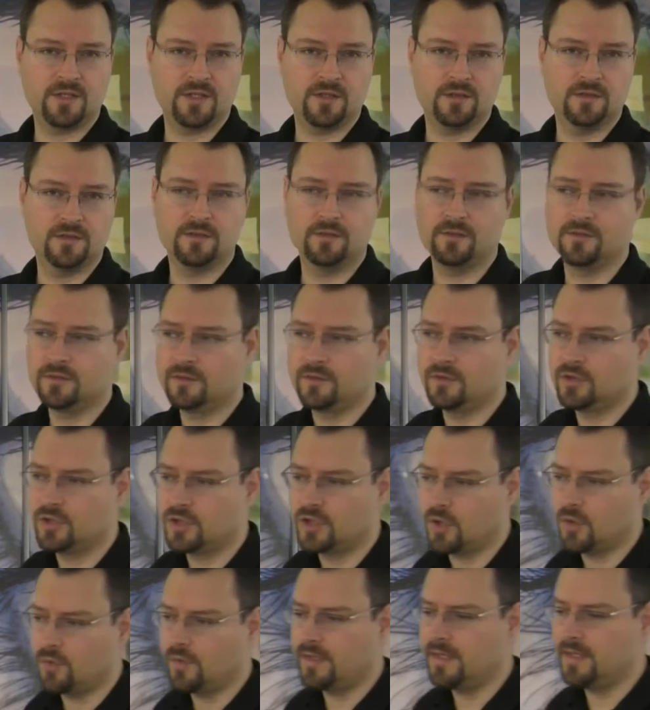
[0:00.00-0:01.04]
suggestion to
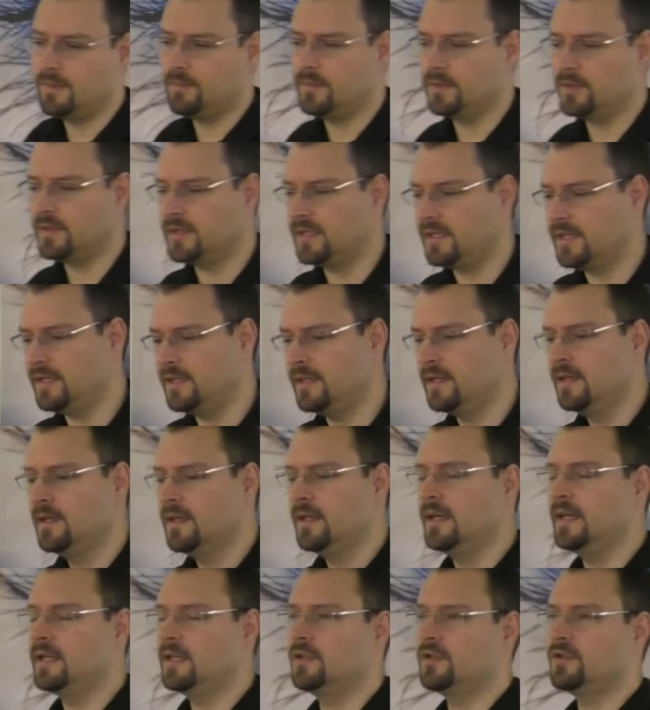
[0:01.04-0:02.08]
show them, okay,
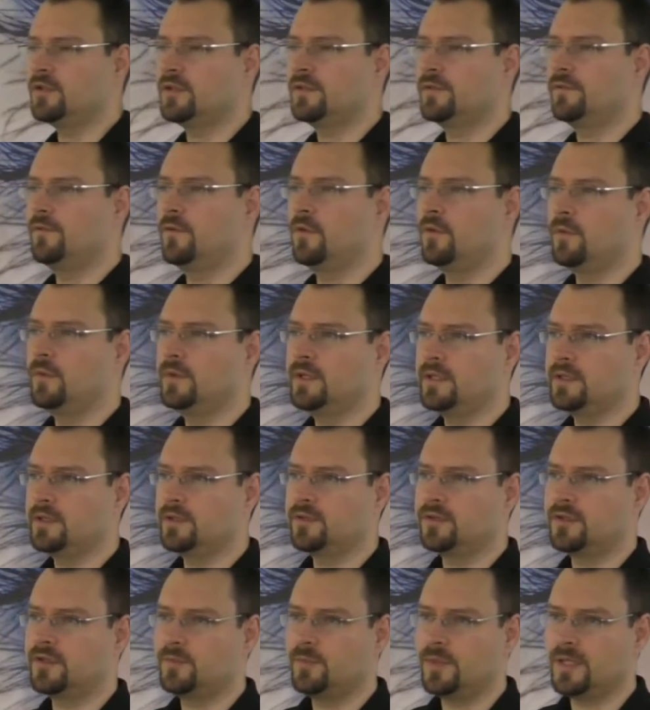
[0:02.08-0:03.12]
unconscious forward,
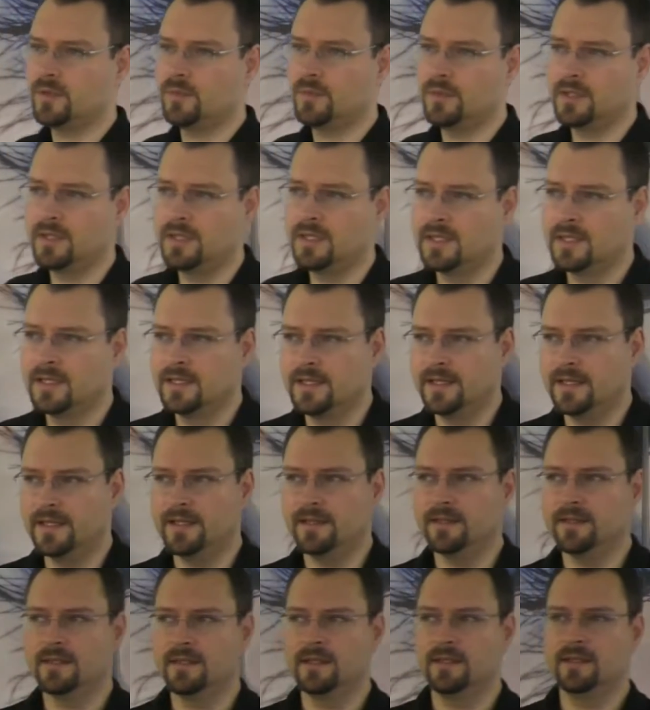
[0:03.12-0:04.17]
unconscious backward,
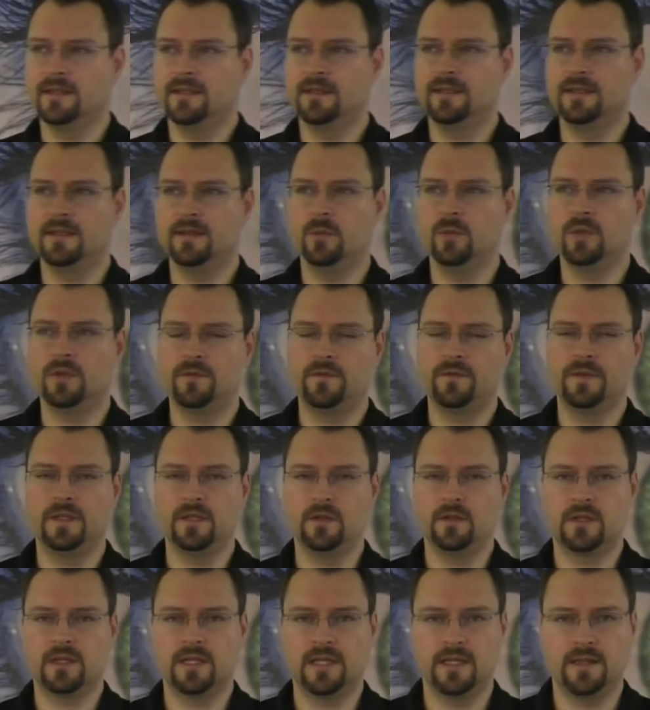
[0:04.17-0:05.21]
and they will feel
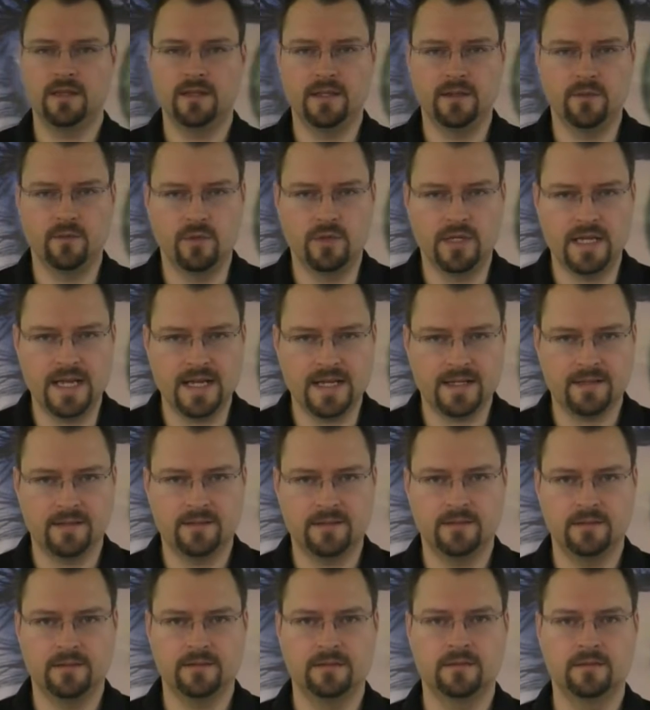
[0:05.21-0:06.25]
okay, they
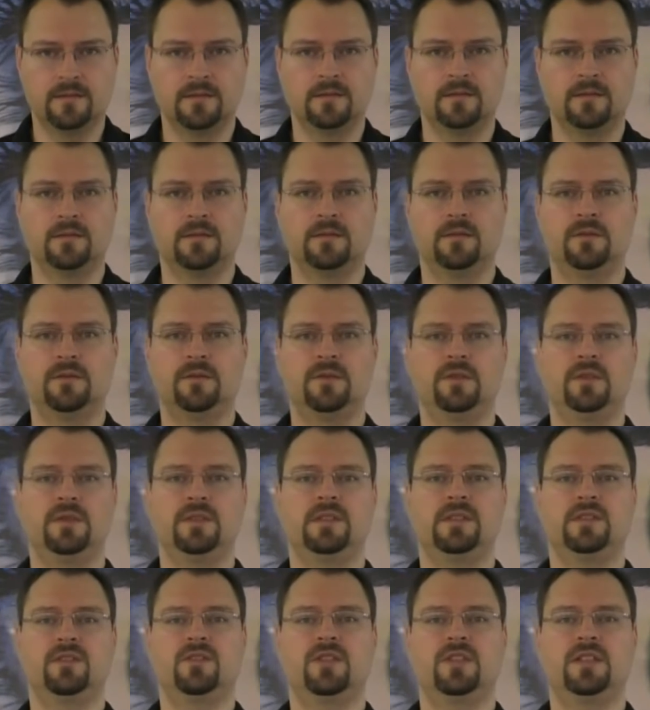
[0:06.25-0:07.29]
react to your
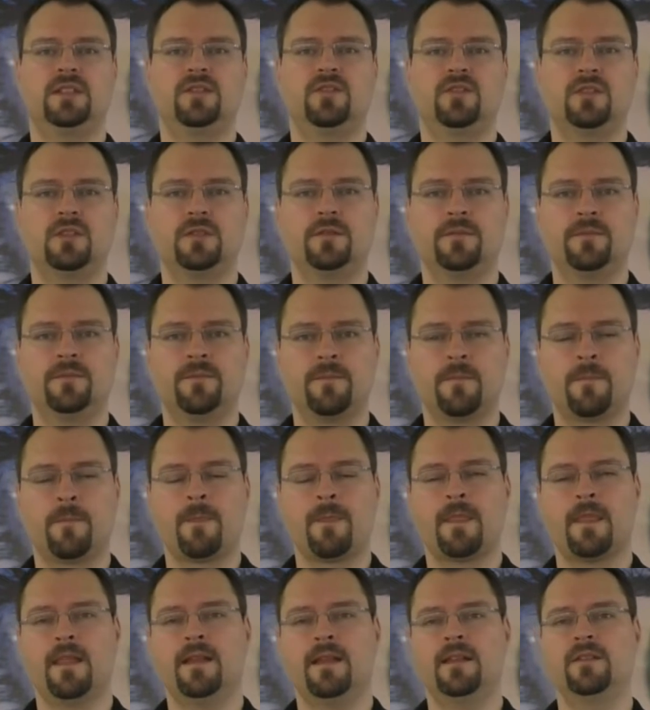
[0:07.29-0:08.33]
suggestion,
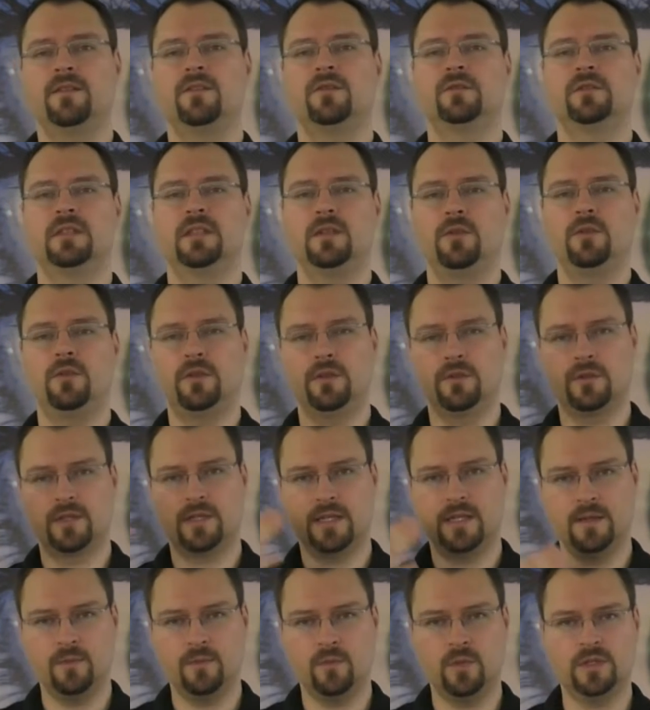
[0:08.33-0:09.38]
and so they learn,
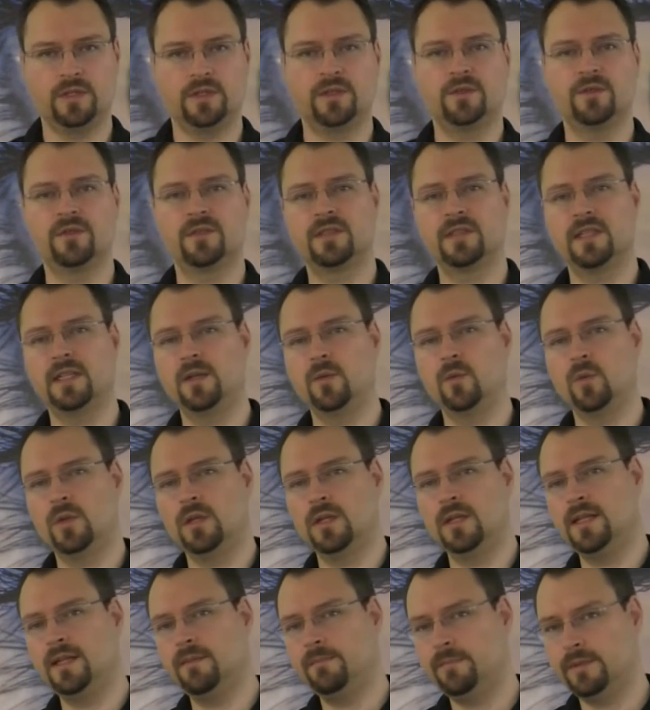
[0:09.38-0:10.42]
okay, what you say
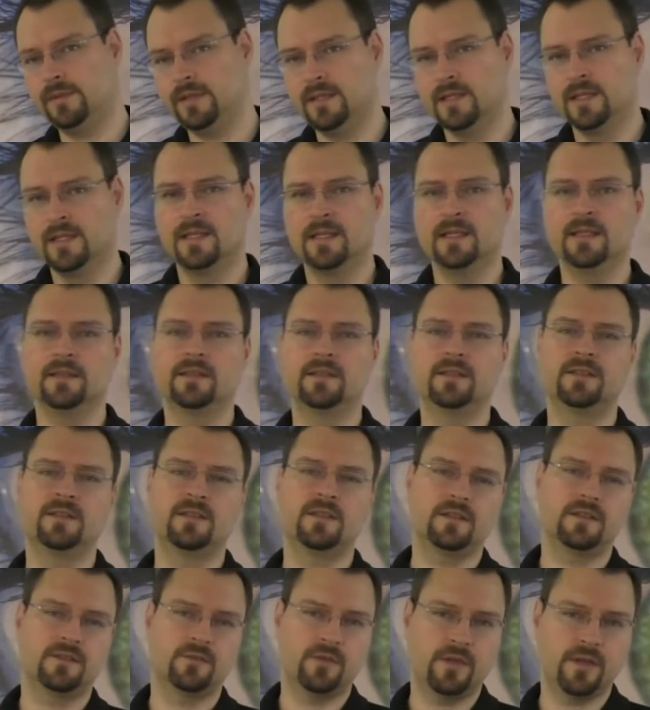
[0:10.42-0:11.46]
will happen, and this
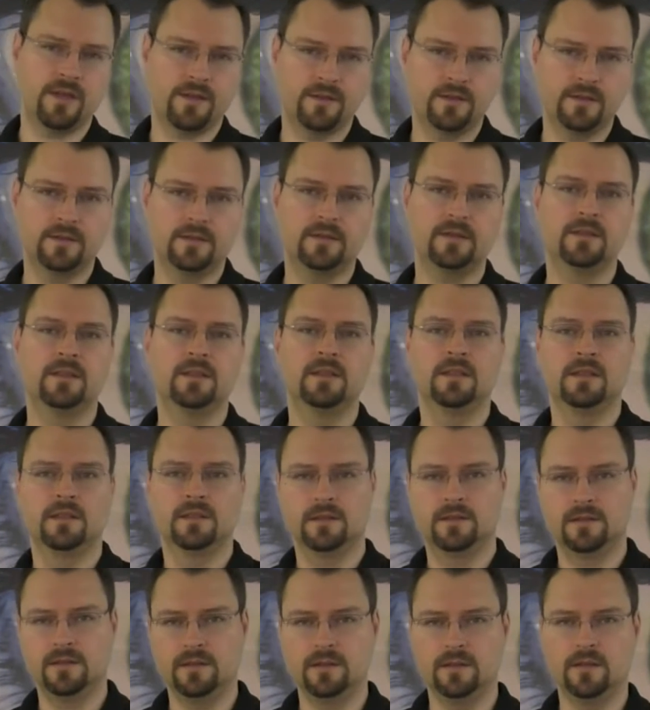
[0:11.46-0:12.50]
strengthens
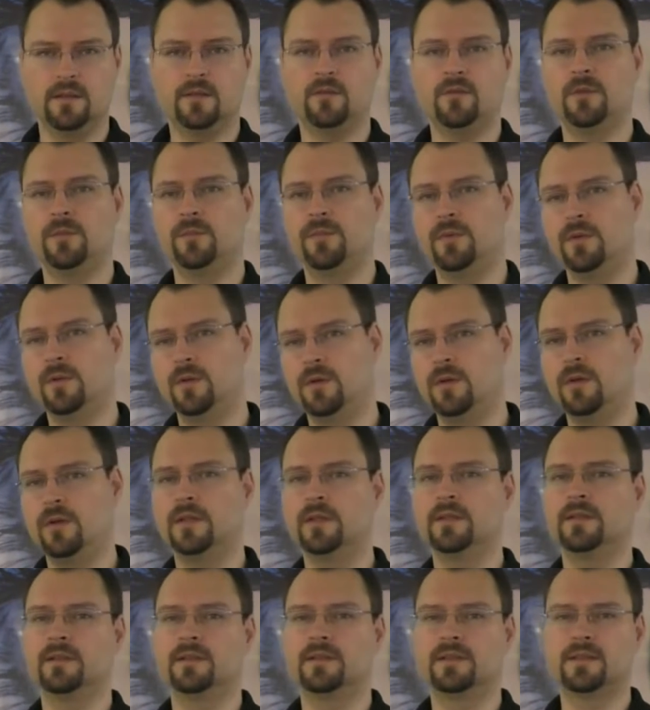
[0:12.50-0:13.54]
the rapport,
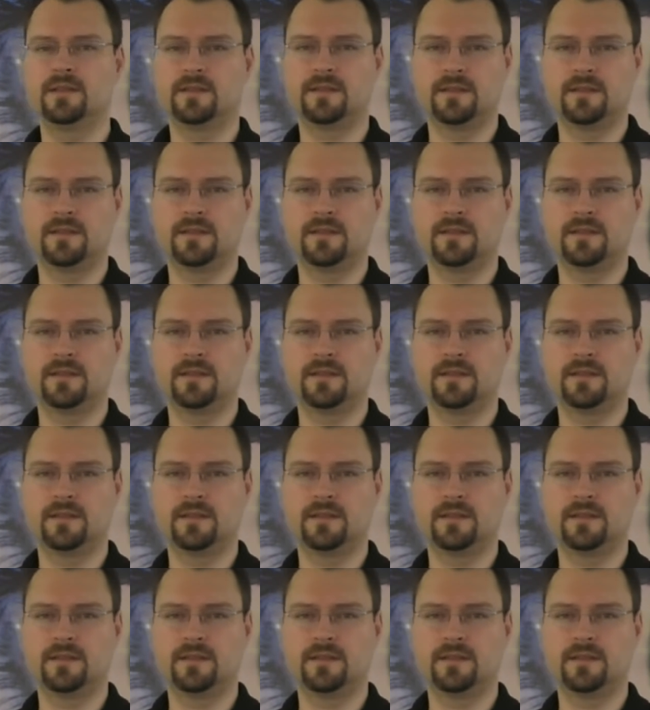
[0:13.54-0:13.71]
and